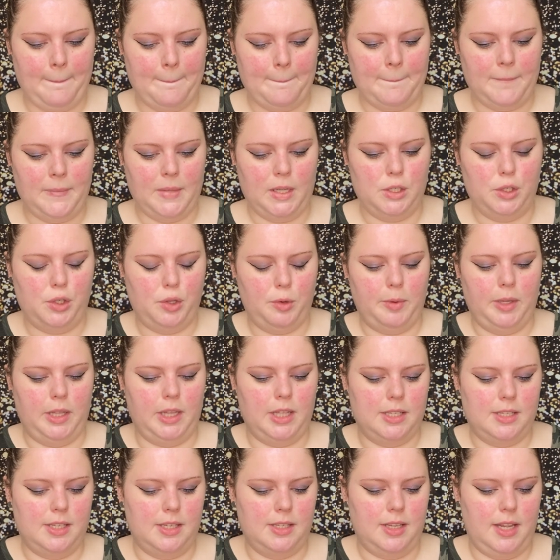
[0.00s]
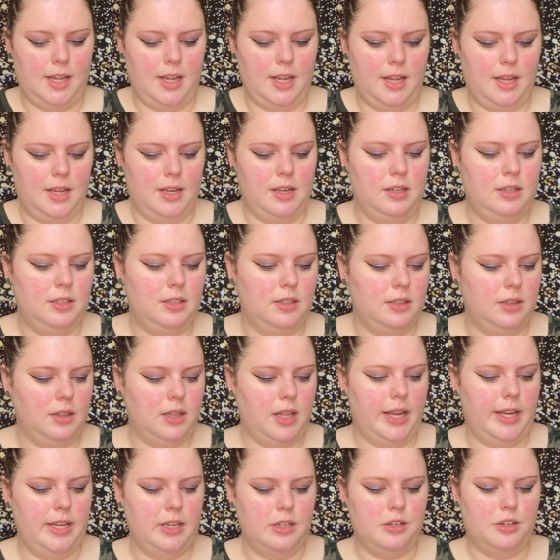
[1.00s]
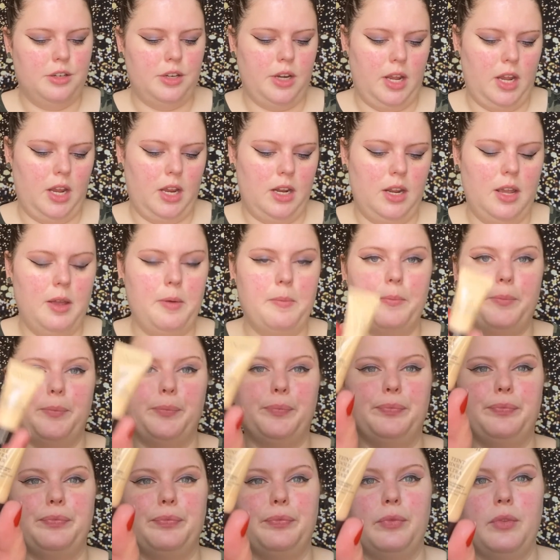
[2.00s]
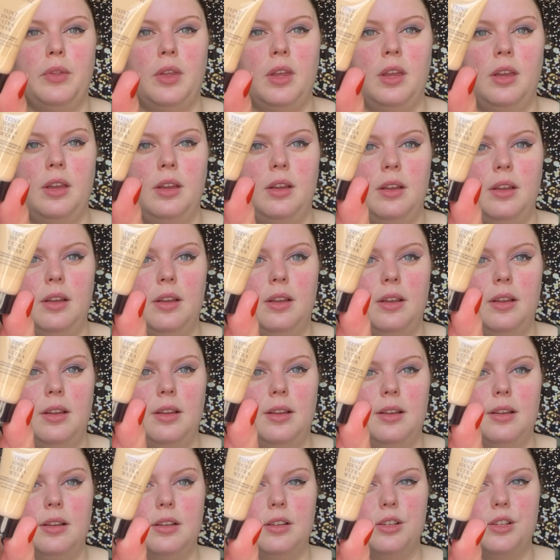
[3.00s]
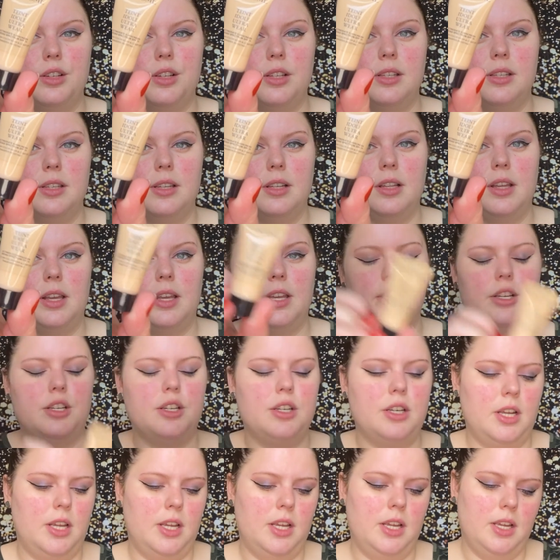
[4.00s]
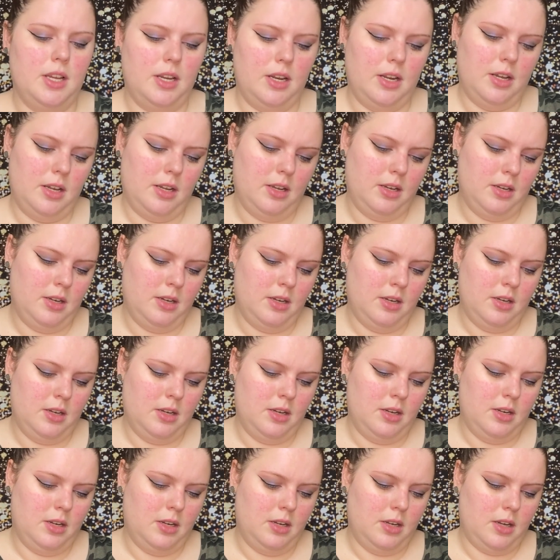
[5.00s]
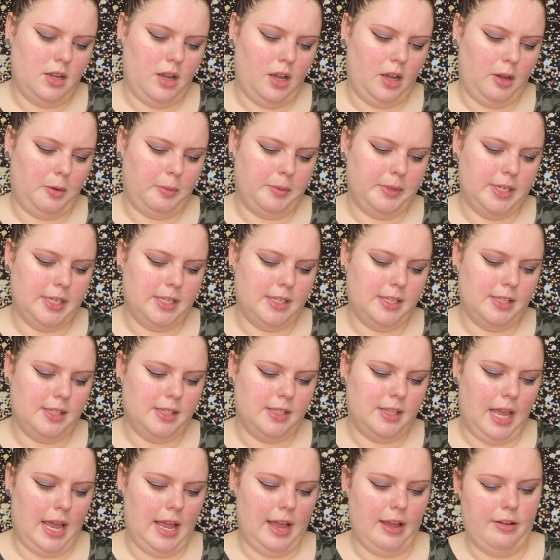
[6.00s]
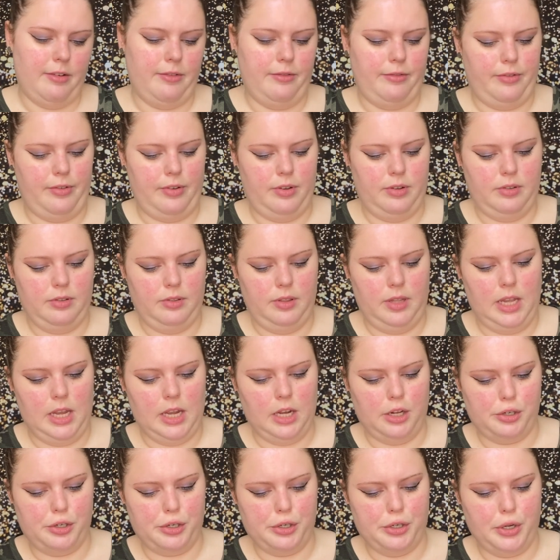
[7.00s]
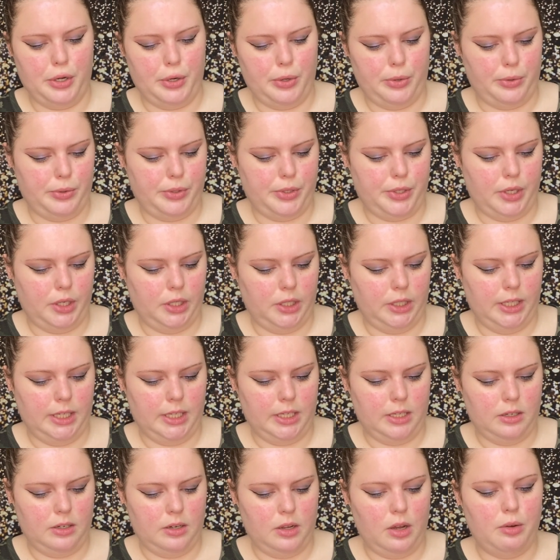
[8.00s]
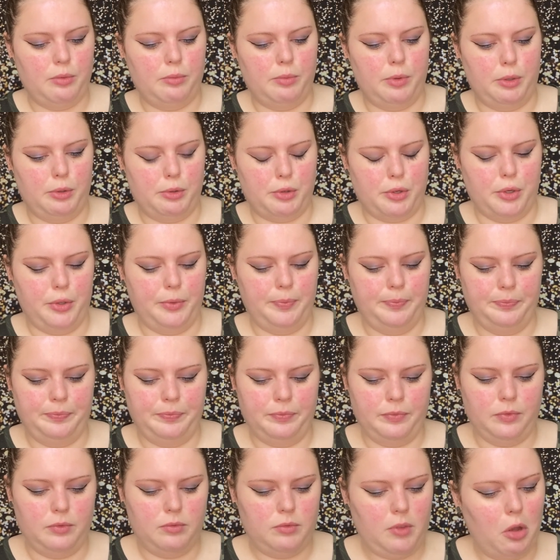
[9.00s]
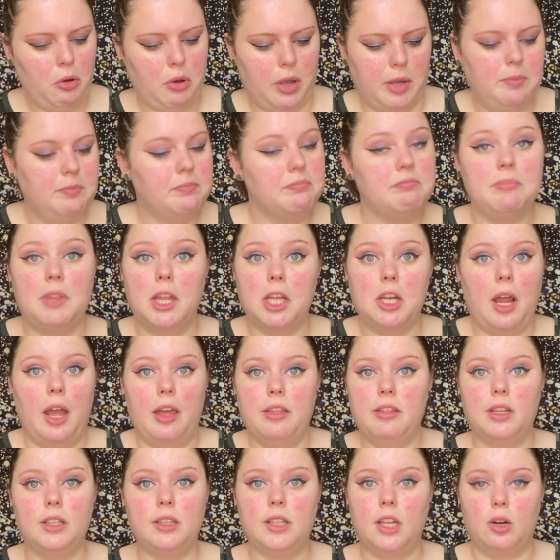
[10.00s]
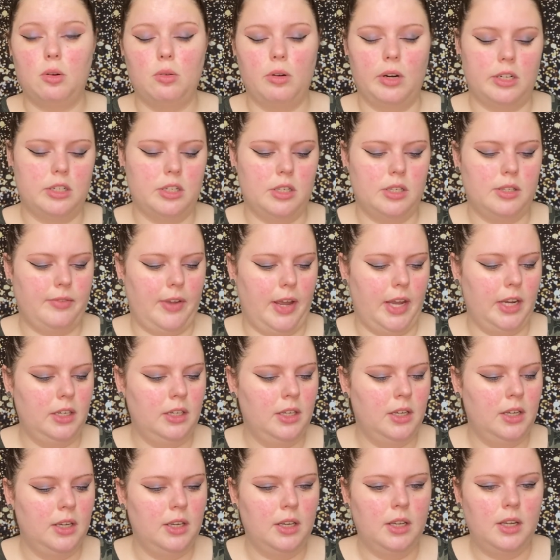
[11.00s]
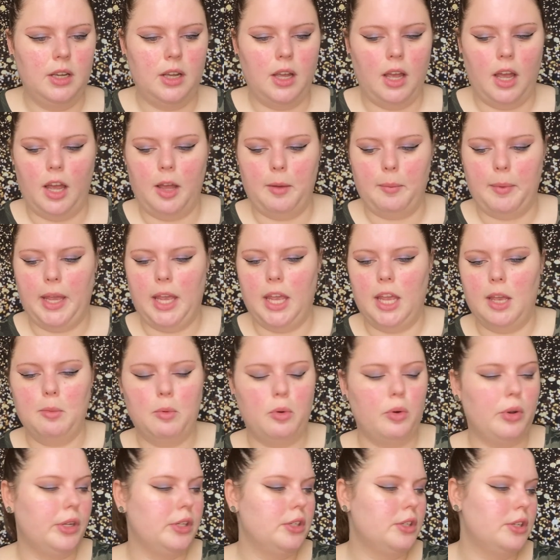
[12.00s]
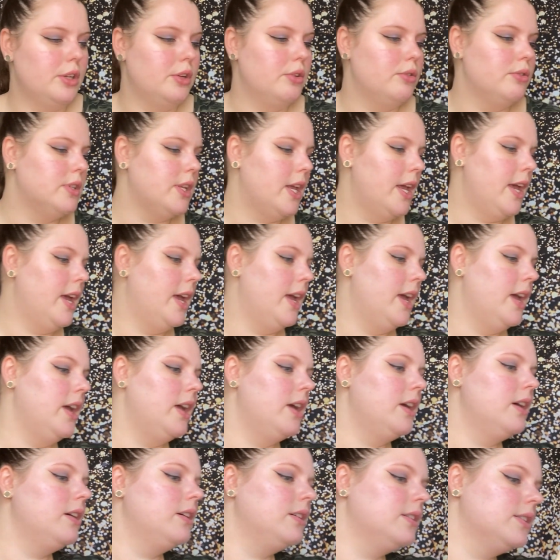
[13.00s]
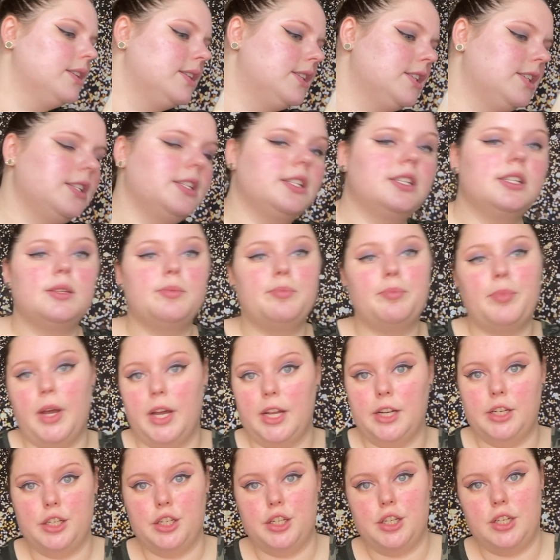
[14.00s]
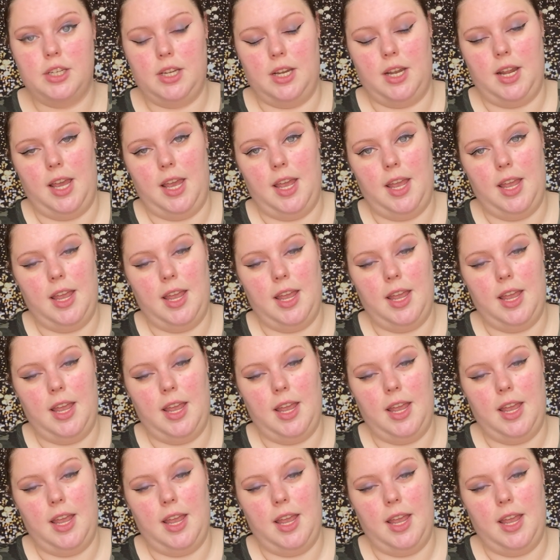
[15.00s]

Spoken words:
Assuming this is a light shade. Yep, just a light shade. It doesn't have the undertones on it. Oh, neutral. Okay, I think that'll work just fine. I am going to use a sponge today,